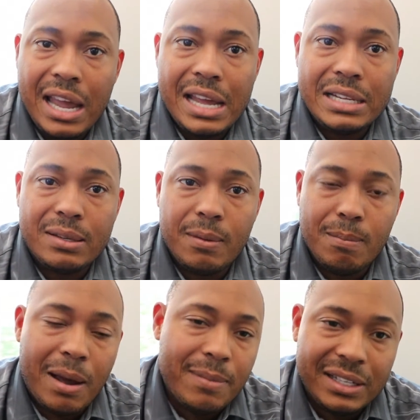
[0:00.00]

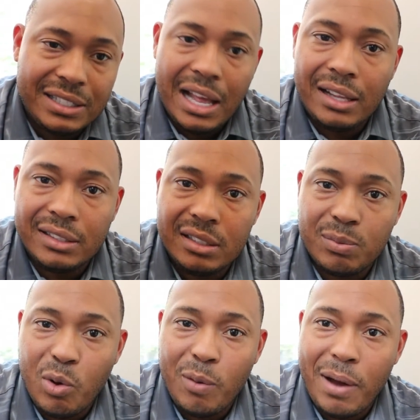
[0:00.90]
And my mentality
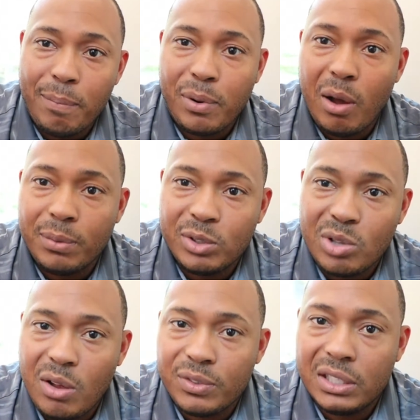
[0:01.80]
is more about problem
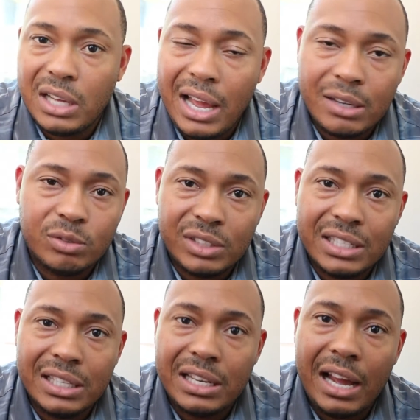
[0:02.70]
solving. I don't
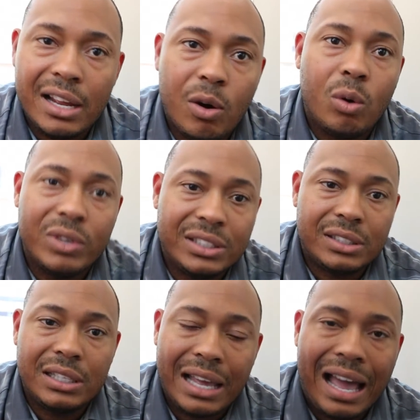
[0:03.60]
think that I
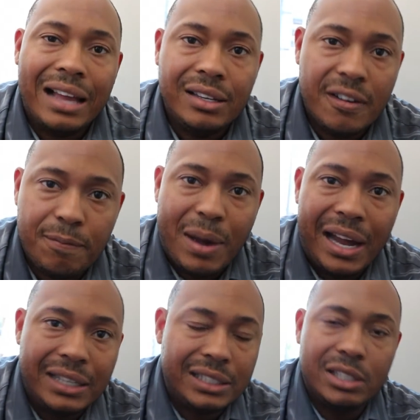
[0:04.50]
always, like, I live
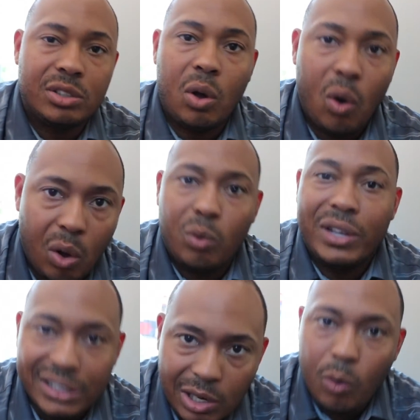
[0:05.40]
by there's
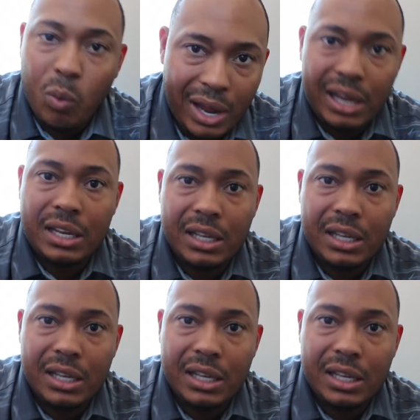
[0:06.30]
always a way.